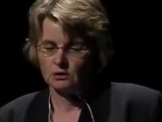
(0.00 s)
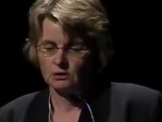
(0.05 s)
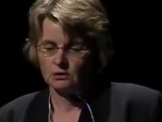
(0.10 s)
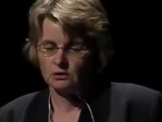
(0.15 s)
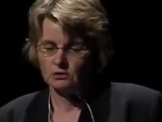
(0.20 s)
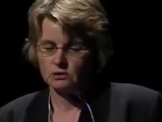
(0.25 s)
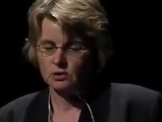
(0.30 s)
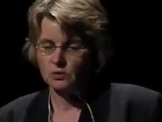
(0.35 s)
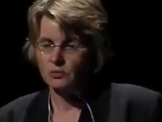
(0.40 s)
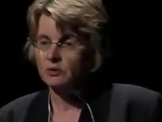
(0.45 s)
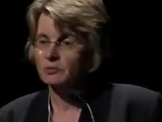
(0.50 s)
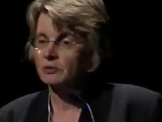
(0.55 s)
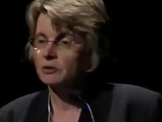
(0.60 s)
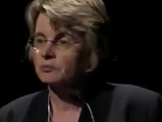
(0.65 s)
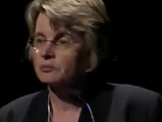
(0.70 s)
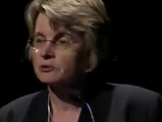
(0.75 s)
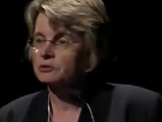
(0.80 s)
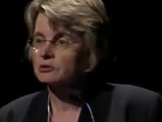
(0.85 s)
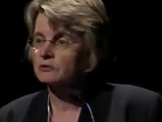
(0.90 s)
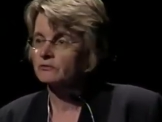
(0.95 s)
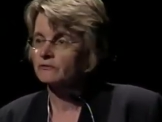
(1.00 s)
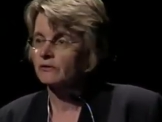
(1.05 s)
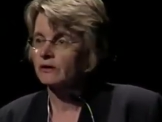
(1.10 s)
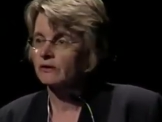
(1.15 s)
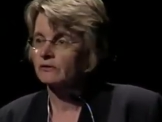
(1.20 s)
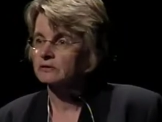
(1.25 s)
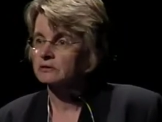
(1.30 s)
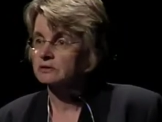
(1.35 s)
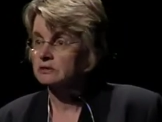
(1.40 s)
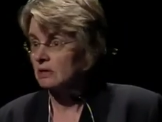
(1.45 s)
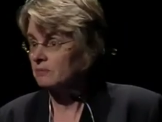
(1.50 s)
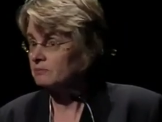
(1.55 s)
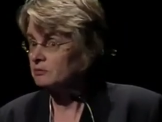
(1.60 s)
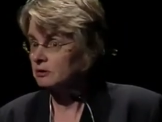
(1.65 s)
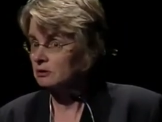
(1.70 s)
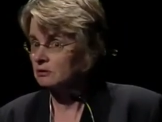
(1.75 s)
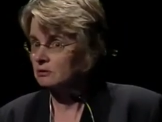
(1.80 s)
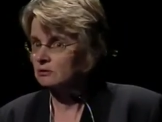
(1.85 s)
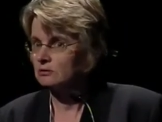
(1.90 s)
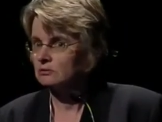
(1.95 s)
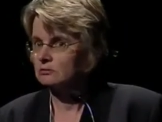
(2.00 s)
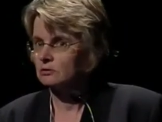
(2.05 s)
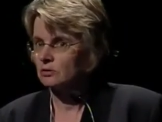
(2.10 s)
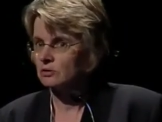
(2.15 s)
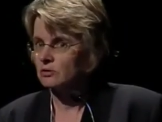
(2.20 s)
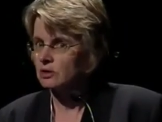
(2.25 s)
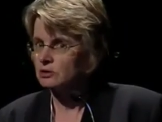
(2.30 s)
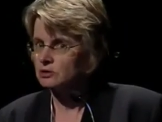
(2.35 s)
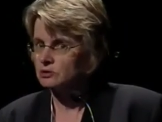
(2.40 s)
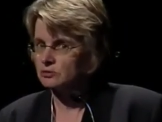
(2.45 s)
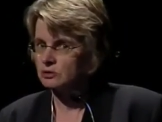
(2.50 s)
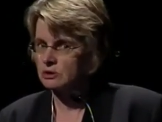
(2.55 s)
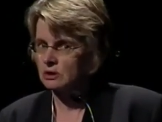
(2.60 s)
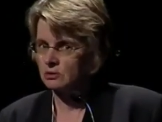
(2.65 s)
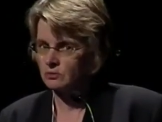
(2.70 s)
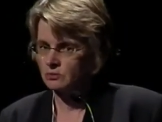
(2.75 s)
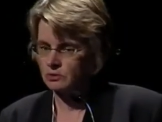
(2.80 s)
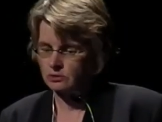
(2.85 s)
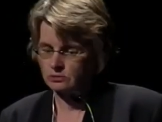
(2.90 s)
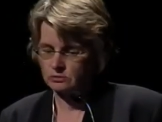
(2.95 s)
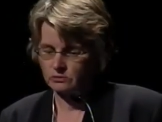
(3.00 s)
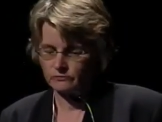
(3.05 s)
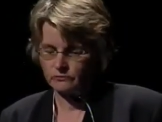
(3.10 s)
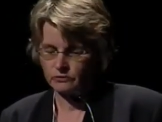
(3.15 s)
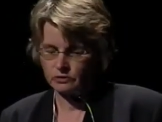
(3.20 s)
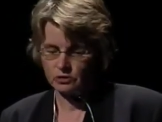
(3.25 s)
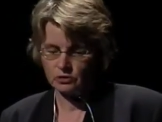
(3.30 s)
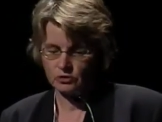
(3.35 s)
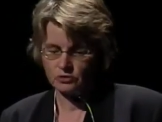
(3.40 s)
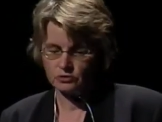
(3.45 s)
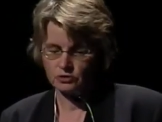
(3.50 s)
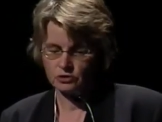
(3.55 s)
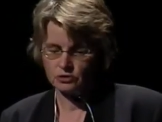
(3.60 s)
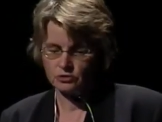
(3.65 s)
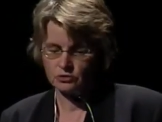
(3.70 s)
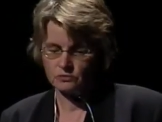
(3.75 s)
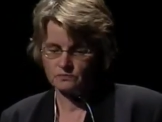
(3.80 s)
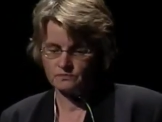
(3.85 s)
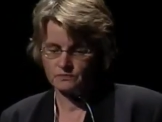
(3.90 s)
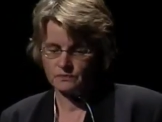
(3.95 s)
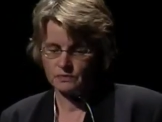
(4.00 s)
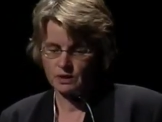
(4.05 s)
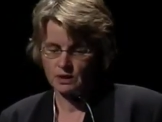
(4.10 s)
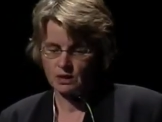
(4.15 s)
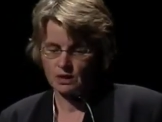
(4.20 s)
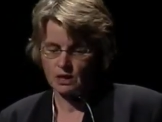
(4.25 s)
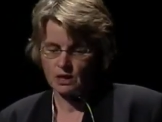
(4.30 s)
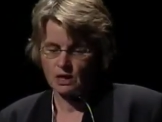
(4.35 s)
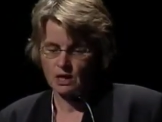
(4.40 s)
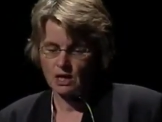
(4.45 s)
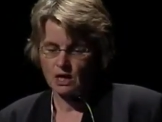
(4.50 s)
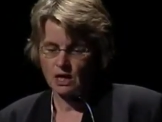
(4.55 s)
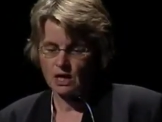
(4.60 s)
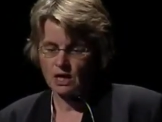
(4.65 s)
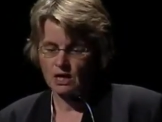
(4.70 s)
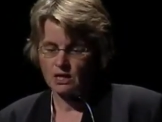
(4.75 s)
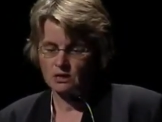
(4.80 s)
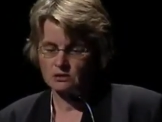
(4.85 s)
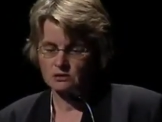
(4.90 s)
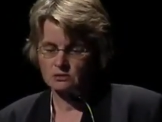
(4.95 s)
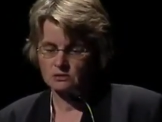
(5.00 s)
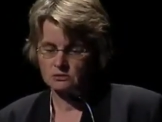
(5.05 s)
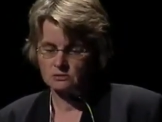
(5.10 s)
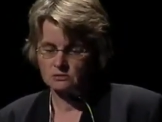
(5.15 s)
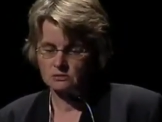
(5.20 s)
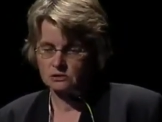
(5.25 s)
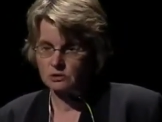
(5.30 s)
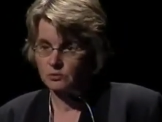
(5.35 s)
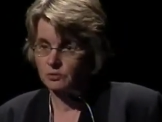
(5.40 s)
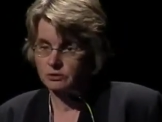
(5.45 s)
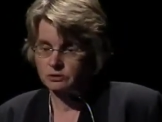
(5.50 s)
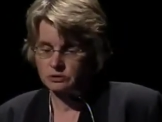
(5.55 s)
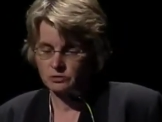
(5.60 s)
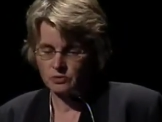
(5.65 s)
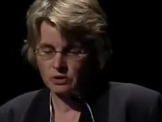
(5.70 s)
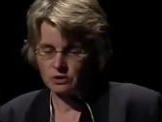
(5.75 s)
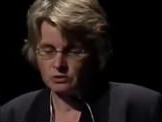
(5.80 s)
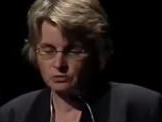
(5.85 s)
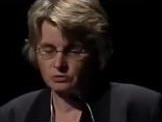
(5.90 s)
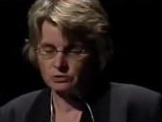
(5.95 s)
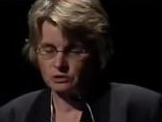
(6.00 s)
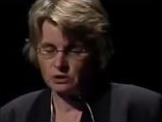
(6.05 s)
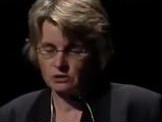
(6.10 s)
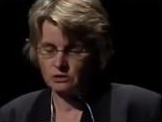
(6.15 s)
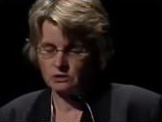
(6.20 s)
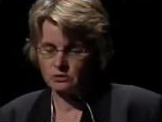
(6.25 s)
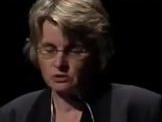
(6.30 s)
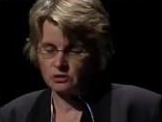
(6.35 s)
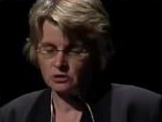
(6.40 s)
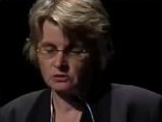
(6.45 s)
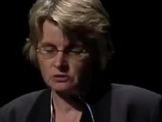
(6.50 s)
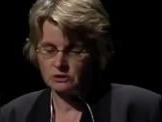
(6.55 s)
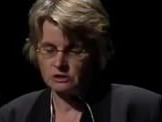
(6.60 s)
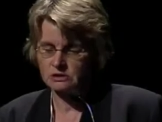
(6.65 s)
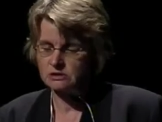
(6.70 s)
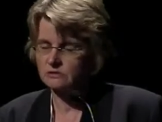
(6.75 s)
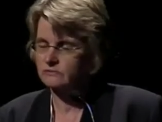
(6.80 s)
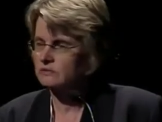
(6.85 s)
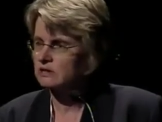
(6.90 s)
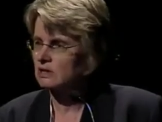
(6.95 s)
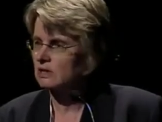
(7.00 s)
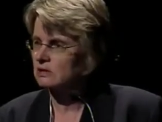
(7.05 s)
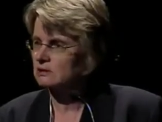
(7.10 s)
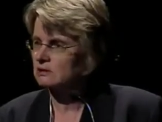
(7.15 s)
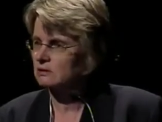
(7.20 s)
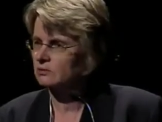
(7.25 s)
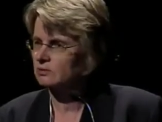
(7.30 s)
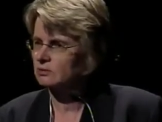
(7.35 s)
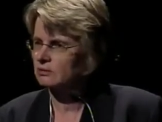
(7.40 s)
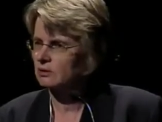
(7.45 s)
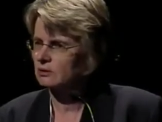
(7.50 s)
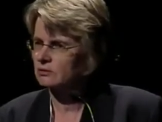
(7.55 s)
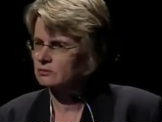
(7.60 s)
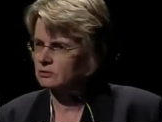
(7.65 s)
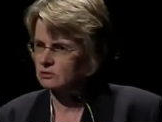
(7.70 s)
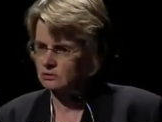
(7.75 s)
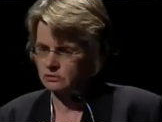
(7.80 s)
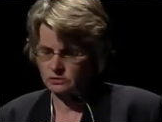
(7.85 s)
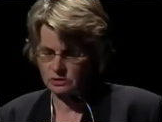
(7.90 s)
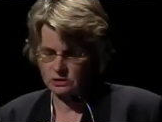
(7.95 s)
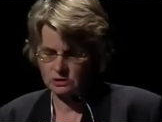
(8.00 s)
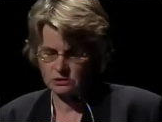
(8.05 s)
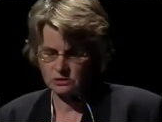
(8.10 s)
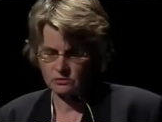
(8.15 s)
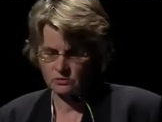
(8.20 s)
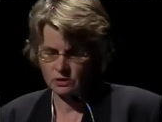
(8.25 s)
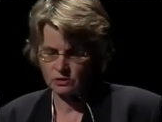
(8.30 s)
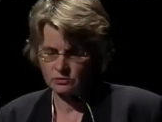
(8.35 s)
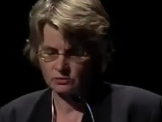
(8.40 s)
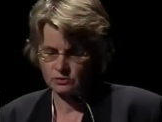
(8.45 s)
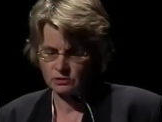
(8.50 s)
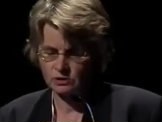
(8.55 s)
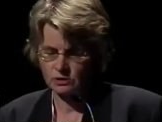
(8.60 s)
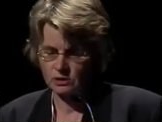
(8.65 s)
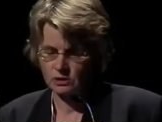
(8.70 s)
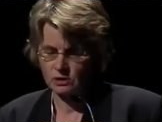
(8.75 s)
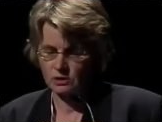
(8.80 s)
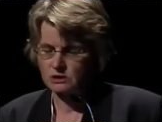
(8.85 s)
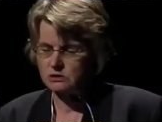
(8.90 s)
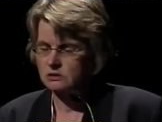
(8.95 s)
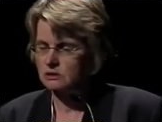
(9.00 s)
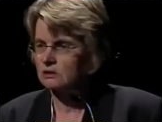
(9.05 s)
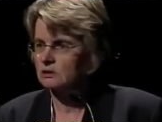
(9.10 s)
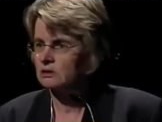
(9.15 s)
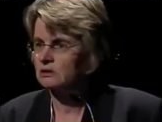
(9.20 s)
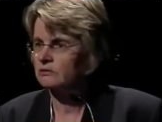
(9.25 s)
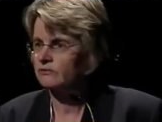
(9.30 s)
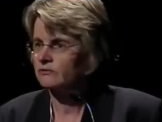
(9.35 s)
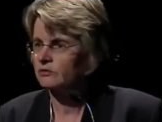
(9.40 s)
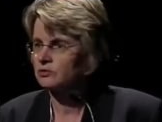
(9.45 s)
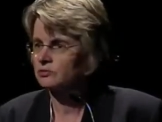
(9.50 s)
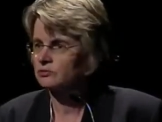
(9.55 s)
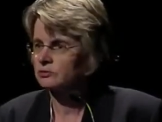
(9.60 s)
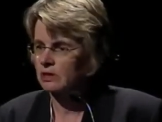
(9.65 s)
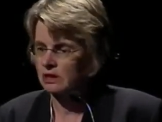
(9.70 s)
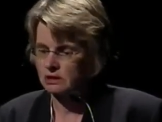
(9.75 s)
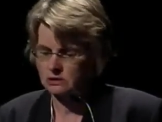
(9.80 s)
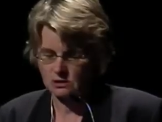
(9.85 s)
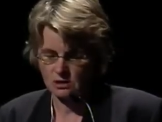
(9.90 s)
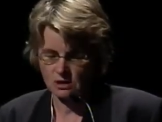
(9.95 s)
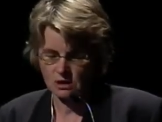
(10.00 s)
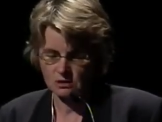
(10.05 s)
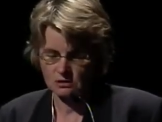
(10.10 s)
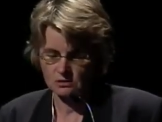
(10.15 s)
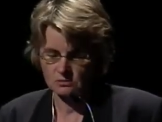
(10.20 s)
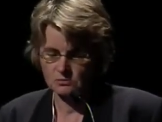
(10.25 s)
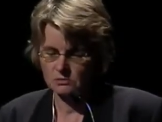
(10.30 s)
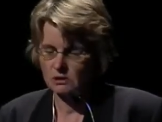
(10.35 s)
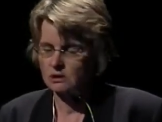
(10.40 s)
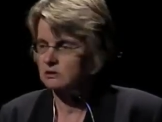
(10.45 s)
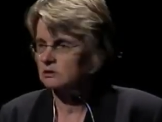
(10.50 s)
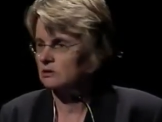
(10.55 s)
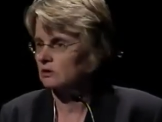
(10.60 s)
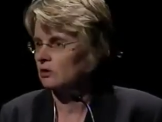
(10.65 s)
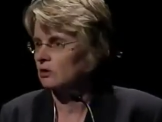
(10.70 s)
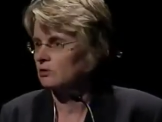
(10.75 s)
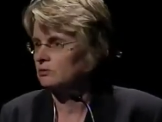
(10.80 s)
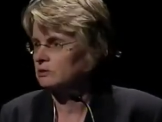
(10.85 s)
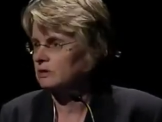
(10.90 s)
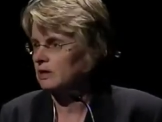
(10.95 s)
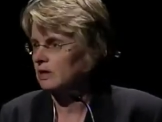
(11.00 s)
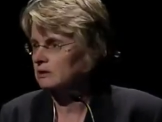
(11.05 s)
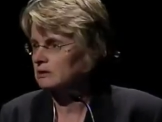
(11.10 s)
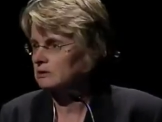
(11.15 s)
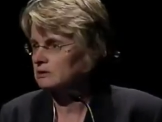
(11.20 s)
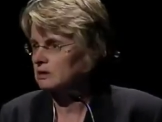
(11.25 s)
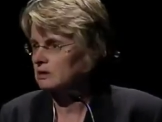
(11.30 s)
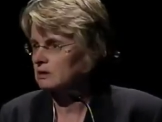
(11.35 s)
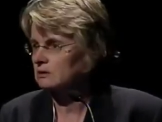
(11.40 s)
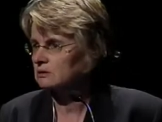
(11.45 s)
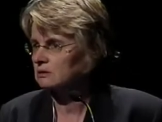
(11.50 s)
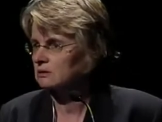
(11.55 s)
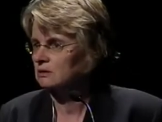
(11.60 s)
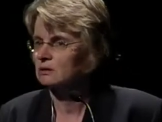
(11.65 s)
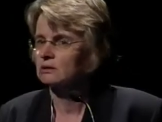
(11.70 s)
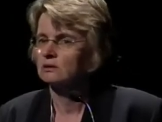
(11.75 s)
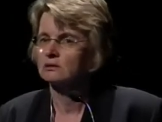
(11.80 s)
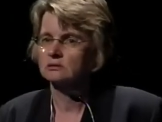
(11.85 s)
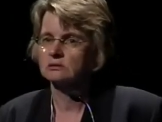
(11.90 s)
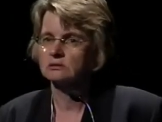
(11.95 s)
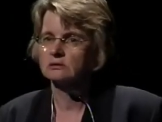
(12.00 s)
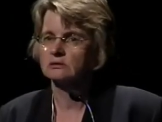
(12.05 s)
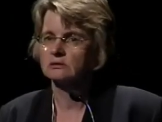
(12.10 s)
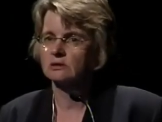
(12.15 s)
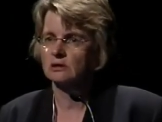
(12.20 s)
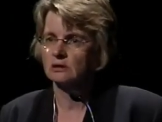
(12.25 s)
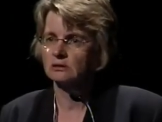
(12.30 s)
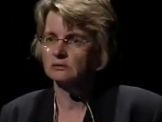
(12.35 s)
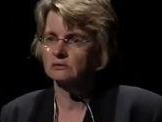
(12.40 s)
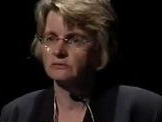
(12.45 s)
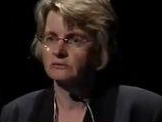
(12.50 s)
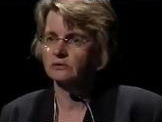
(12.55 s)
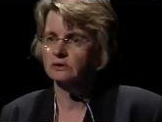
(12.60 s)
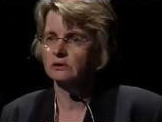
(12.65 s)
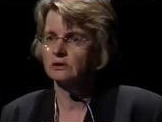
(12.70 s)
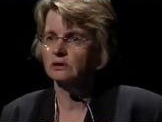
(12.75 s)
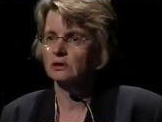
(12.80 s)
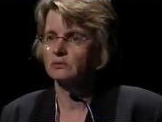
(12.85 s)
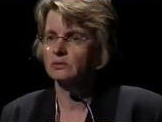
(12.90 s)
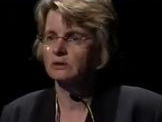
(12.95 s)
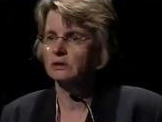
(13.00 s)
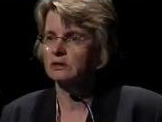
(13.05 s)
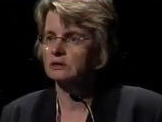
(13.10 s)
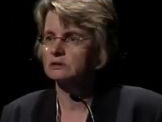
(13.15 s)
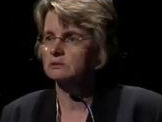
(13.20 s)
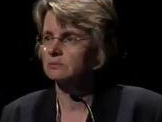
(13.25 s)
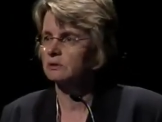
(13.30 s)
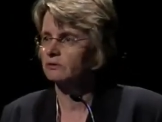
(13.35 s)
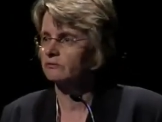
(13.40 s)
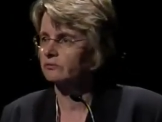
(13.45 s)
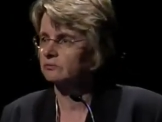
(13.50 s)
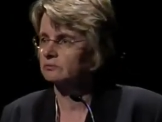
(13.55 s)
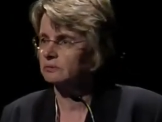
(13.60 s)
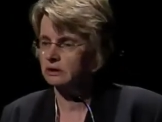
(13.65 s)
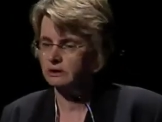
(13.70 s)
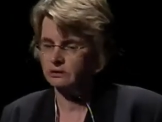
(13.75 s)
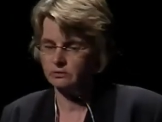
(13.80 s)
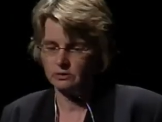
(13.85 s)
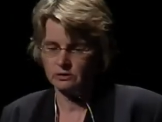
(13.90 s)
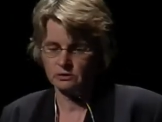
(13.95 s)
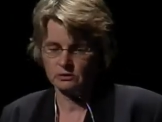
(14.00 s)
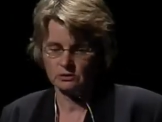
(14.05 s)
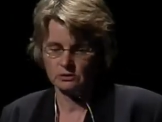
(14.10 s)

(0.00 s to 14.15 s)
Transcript: So we want to preserve something, not quite sure yet what, for the long term. And so what's a record? And in the context of data, what on earth is a record? Is it an individual data item? Is it a whole data set? This is the kind of thing that we need to be familiar with.